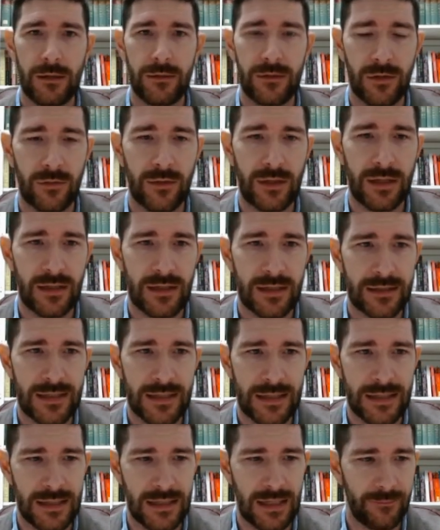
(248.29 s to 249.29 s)
during this
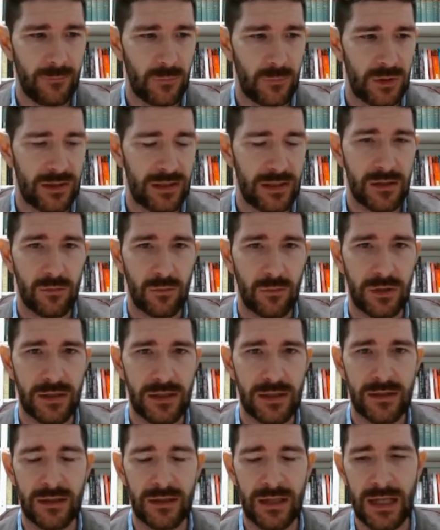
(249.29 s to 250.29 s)
time with
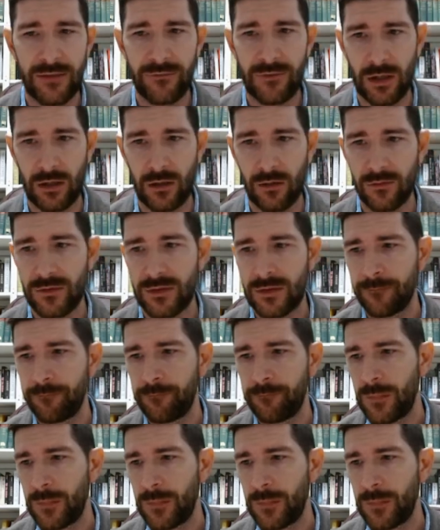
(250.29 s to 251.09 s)
these slave codes.